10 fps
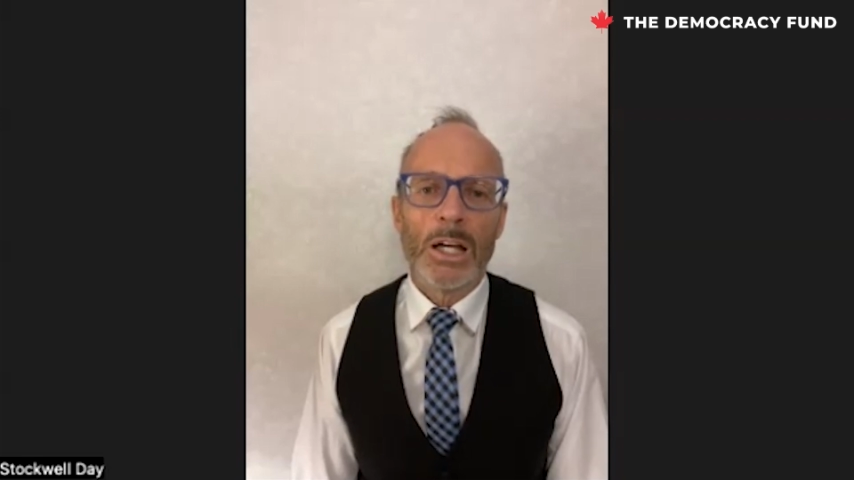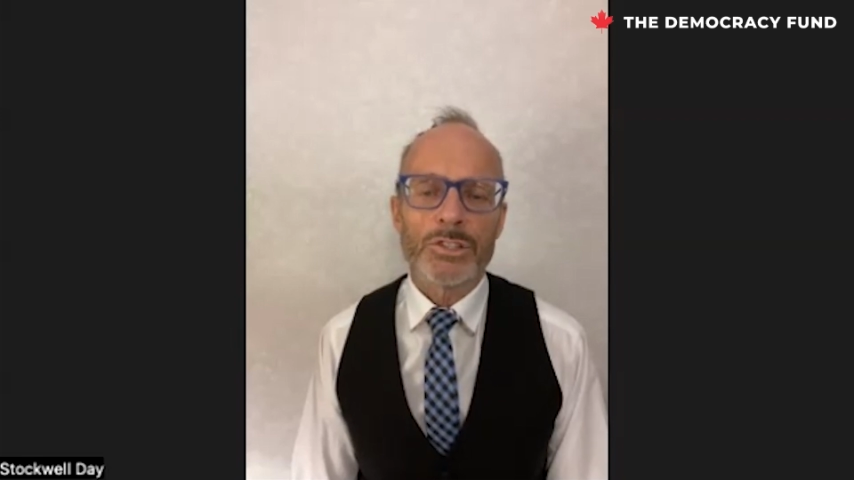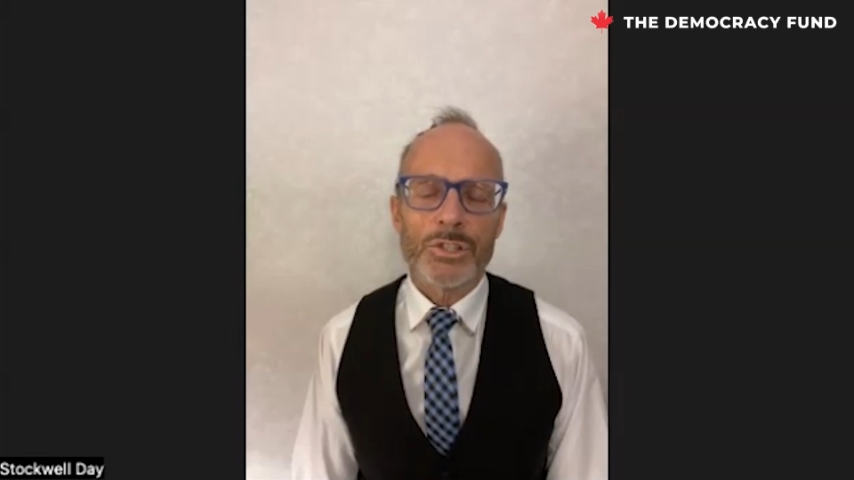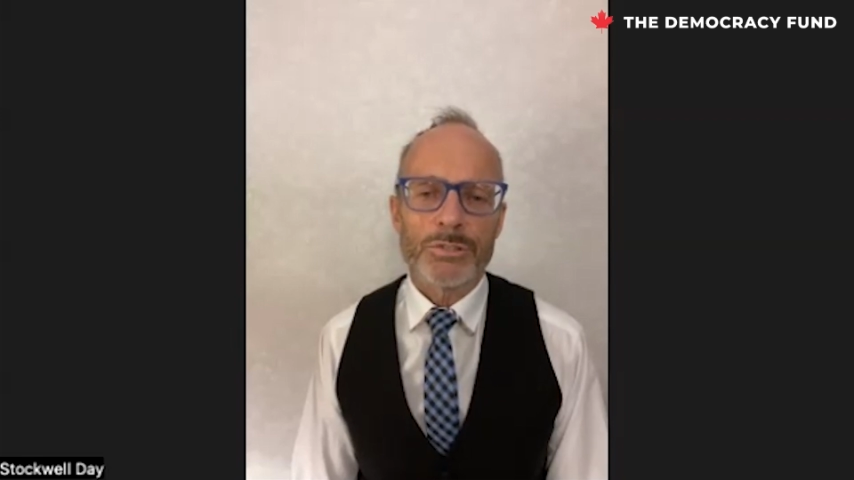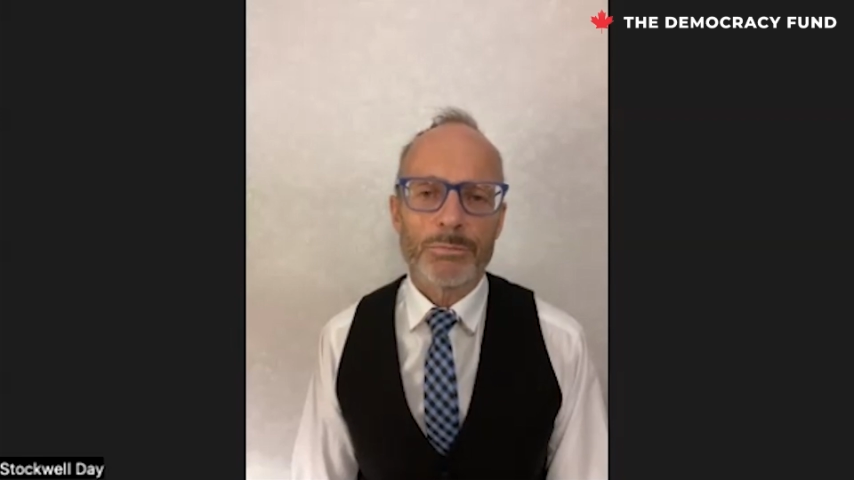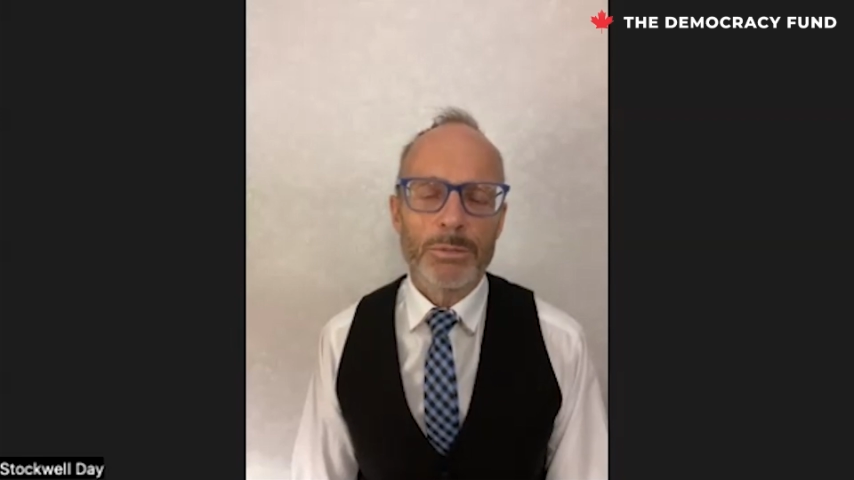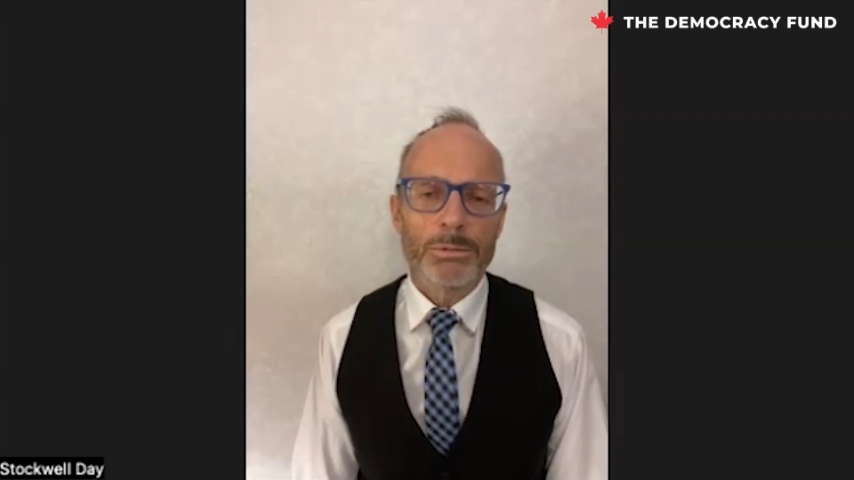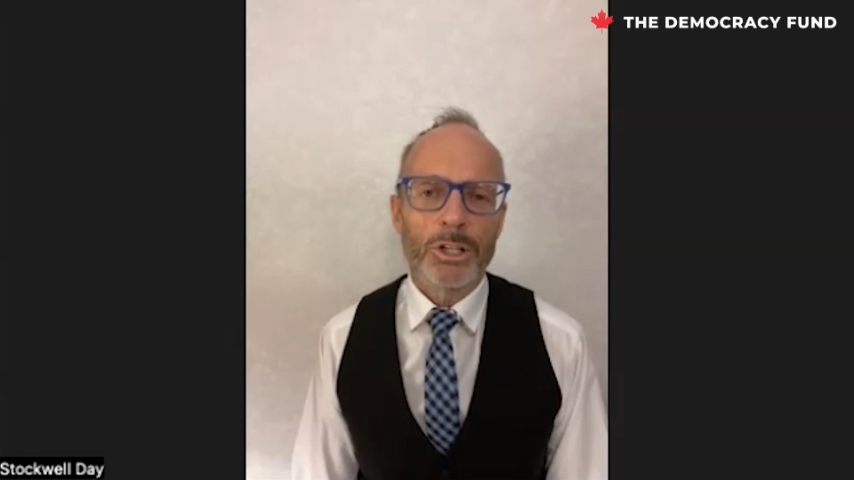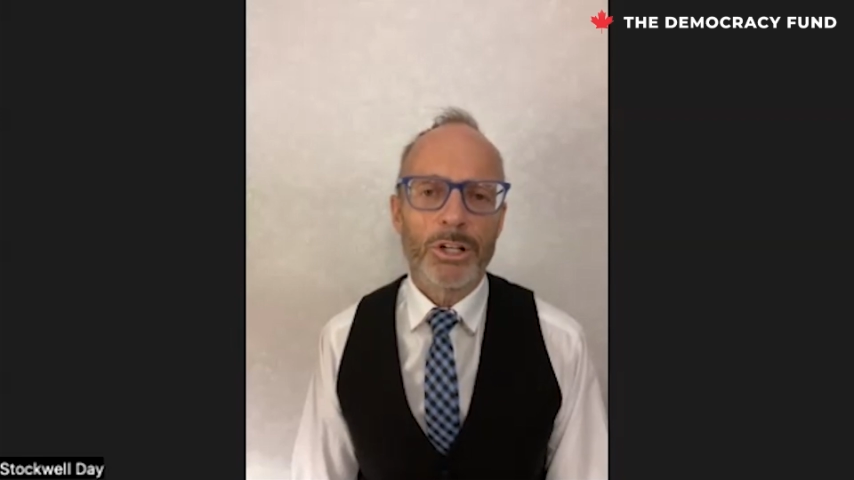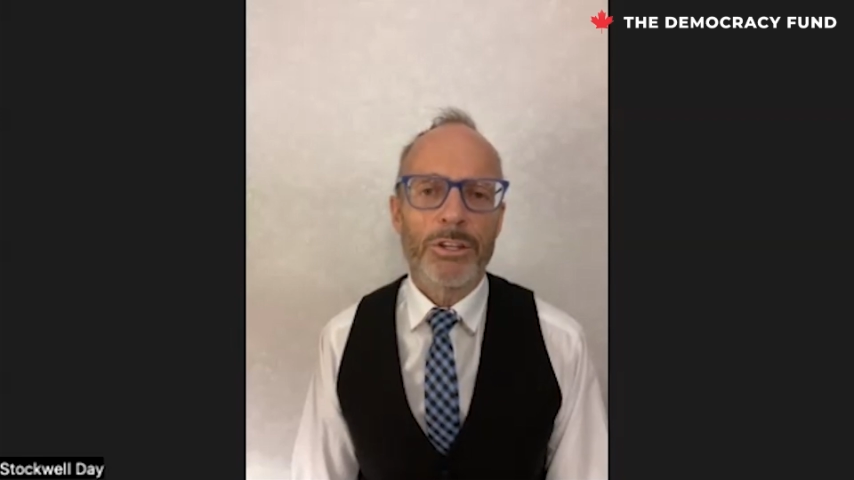So
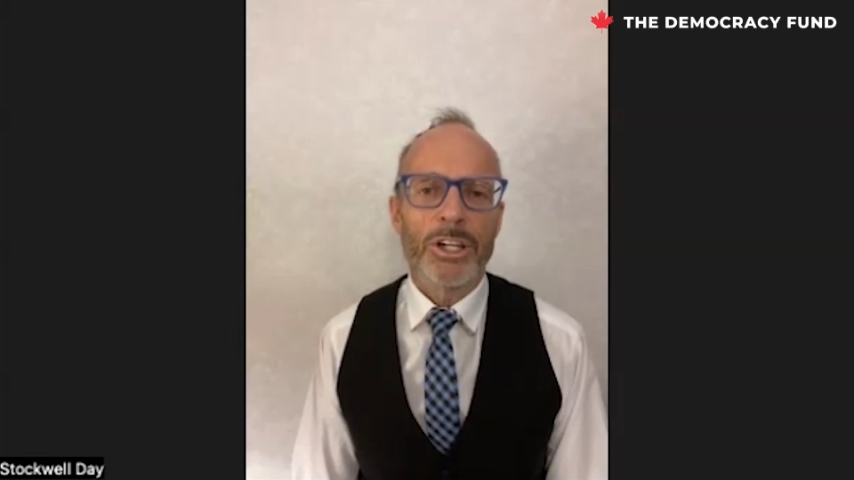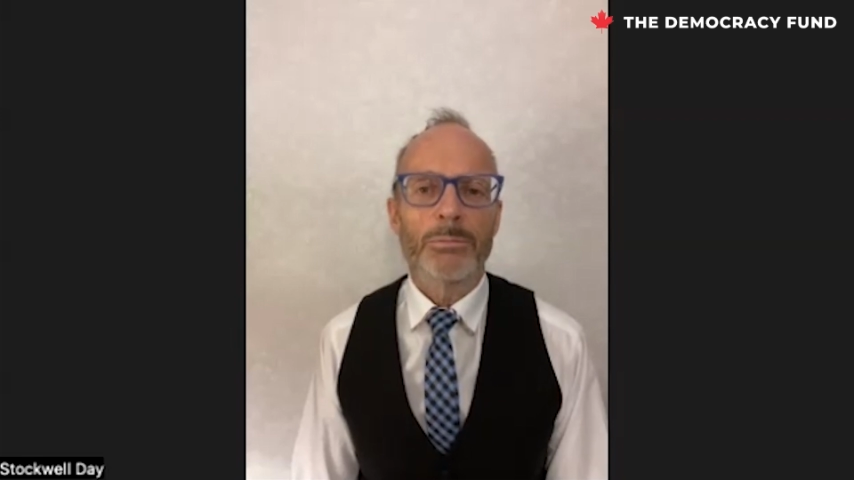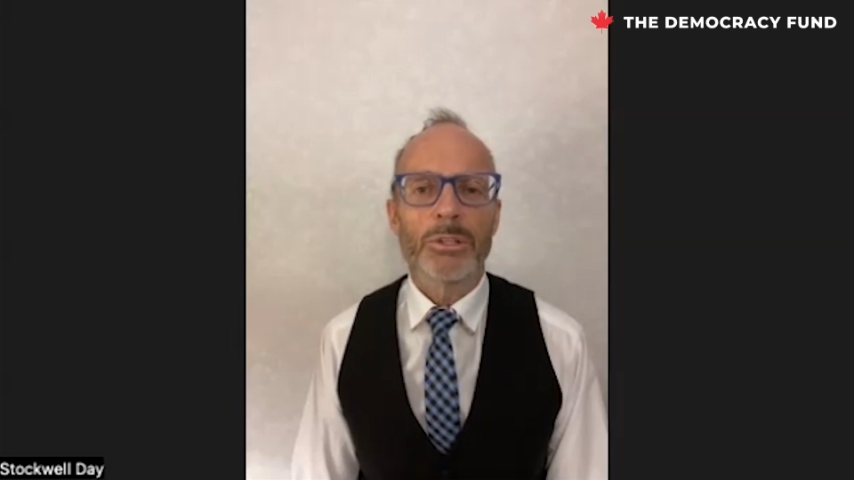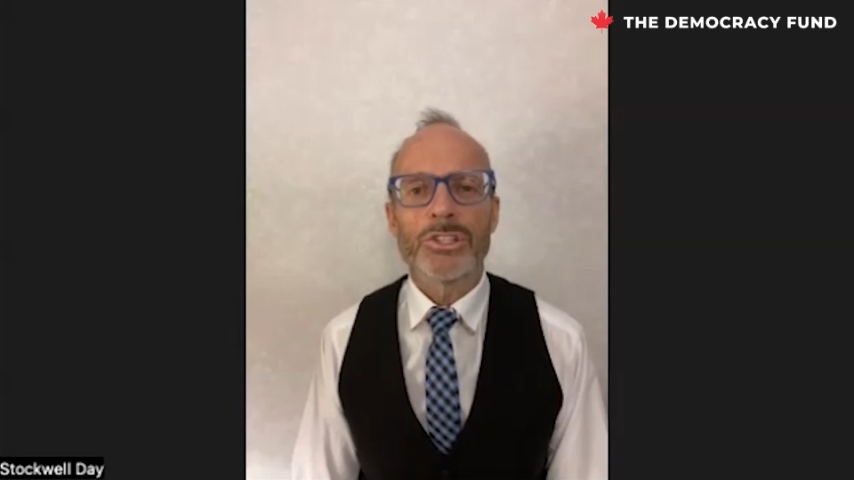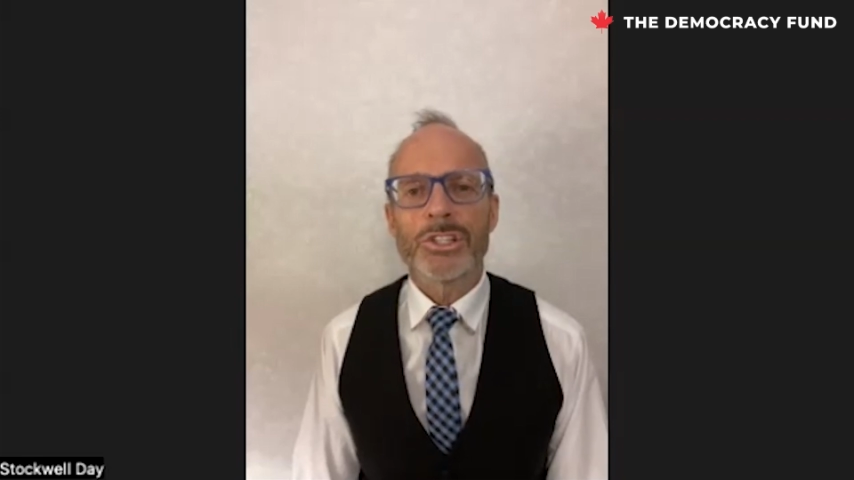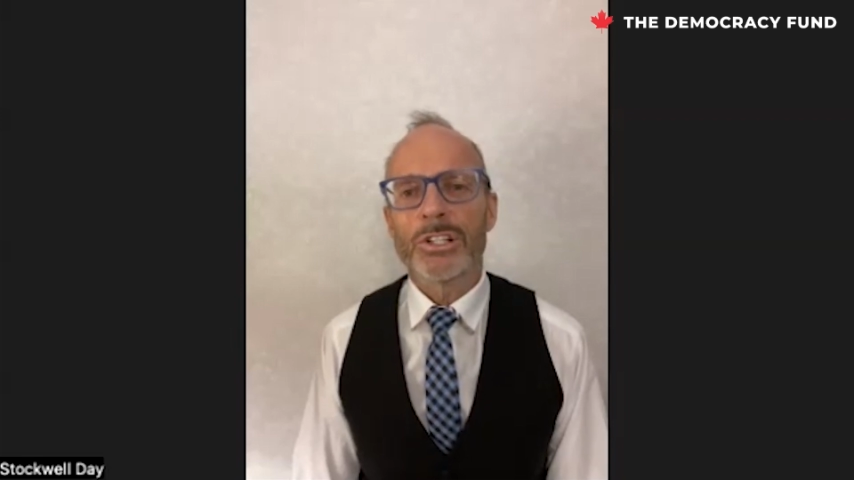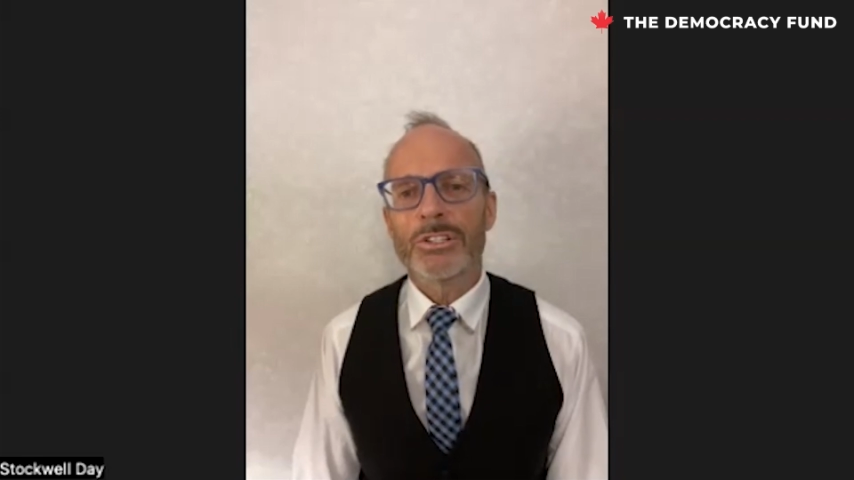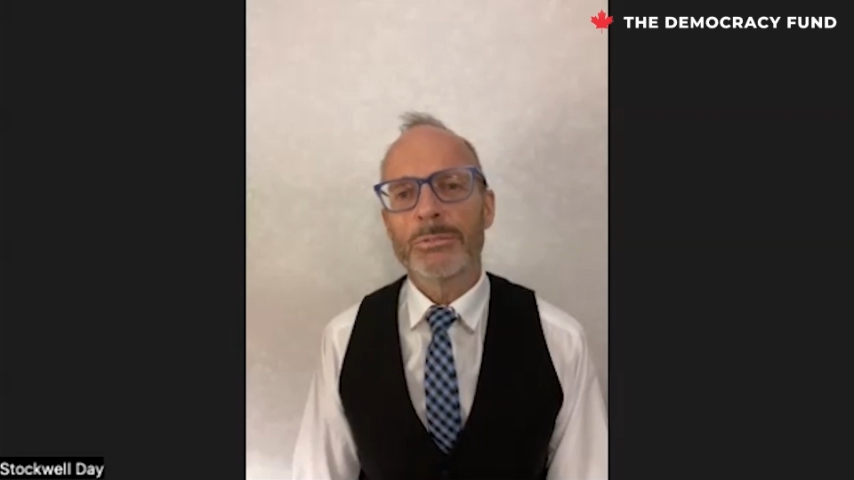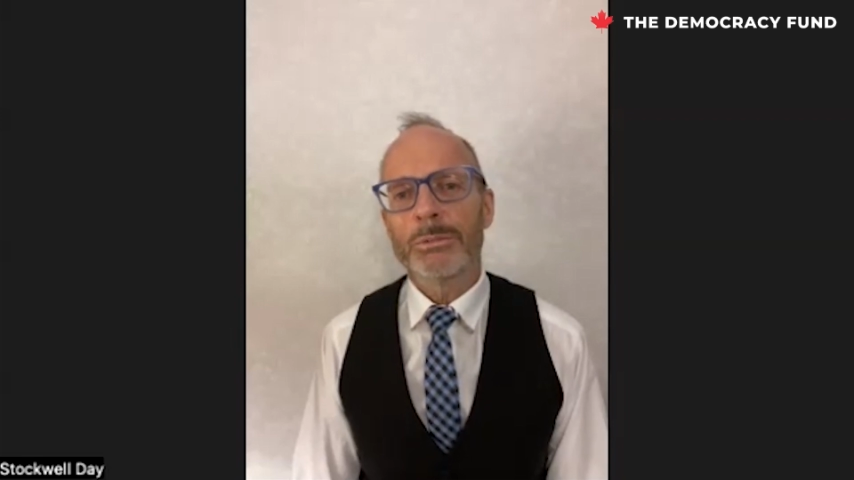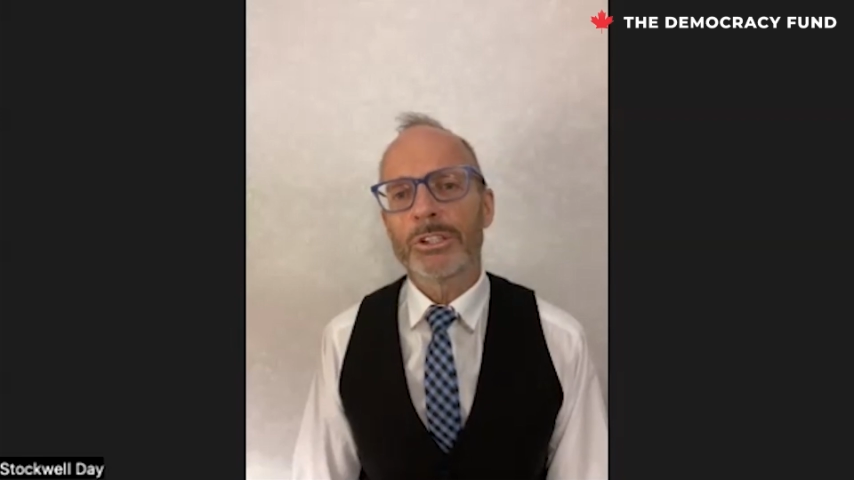people are going to think I'm being
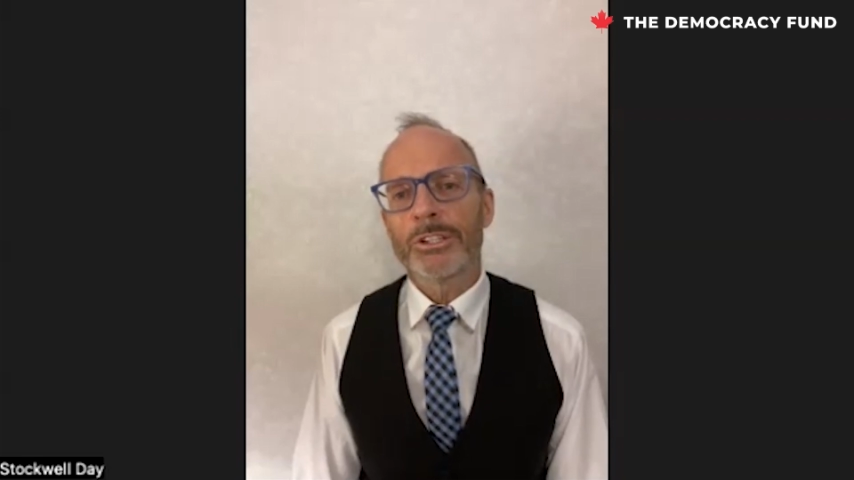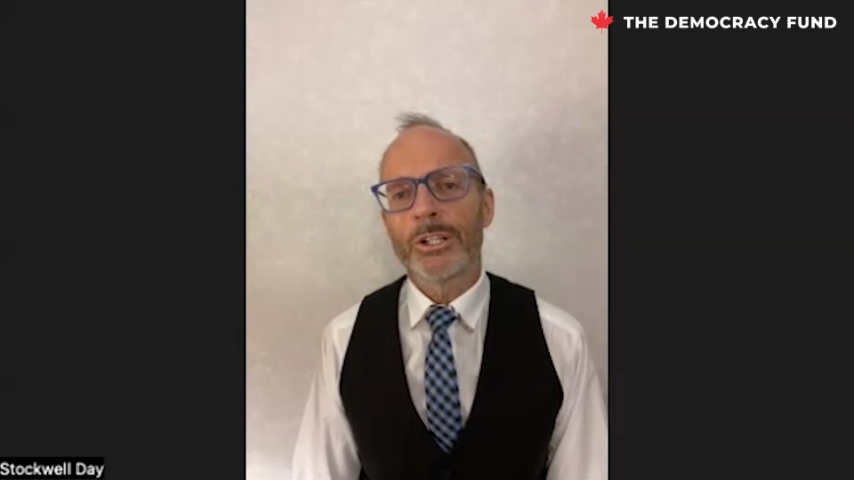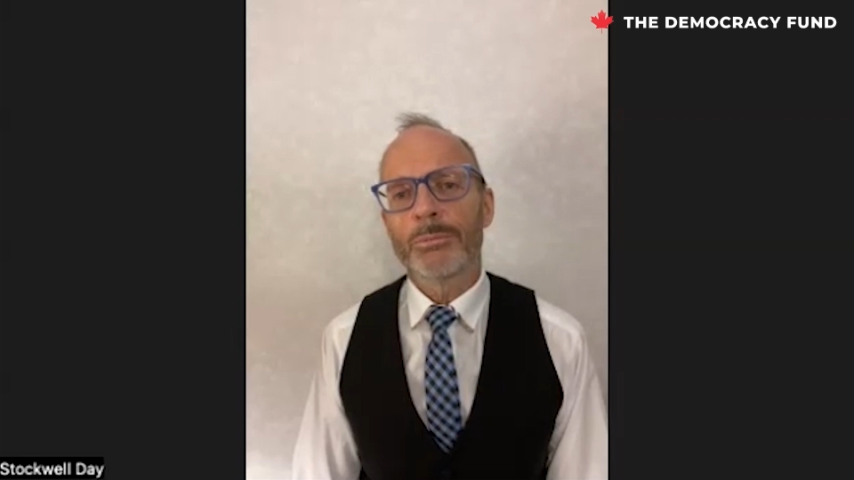stereotypical here,